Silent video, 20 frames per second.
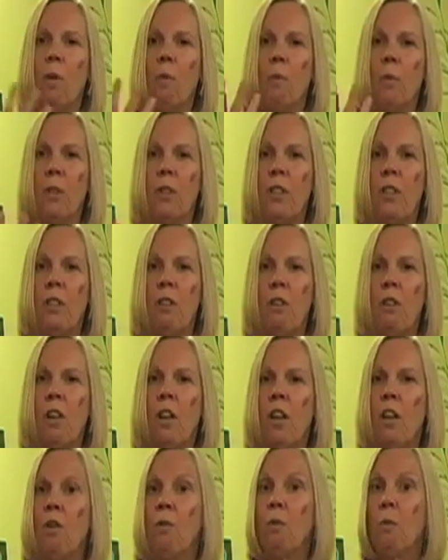we're still
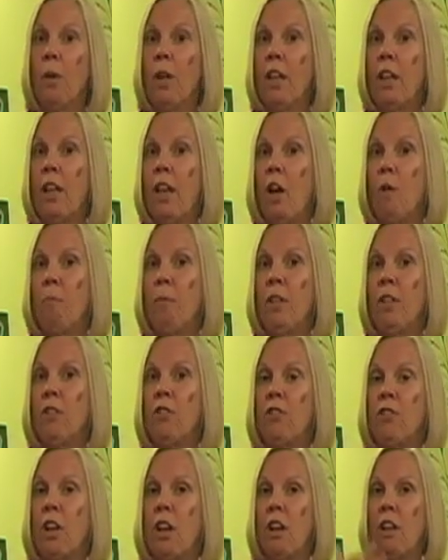really helping
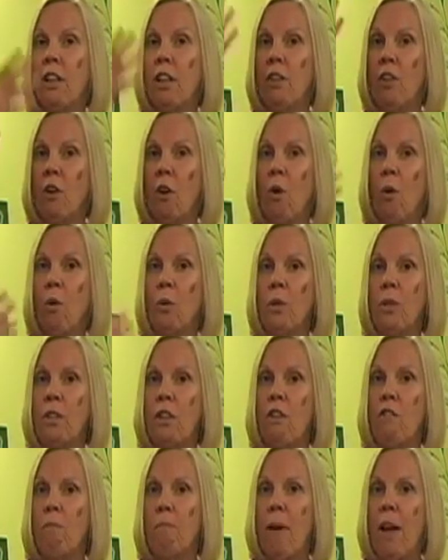this child in their whole
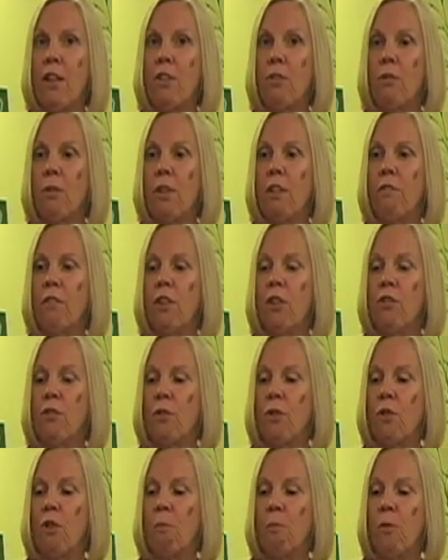self-mastery of
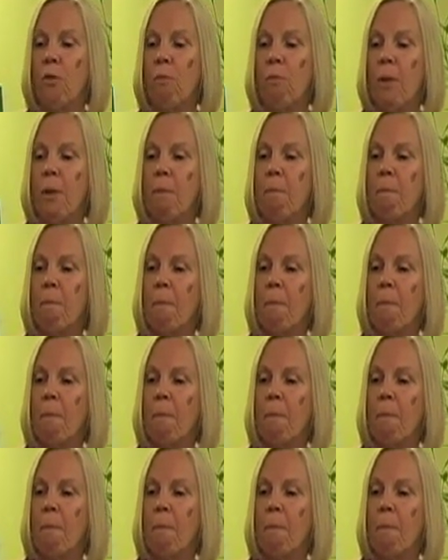control of movement.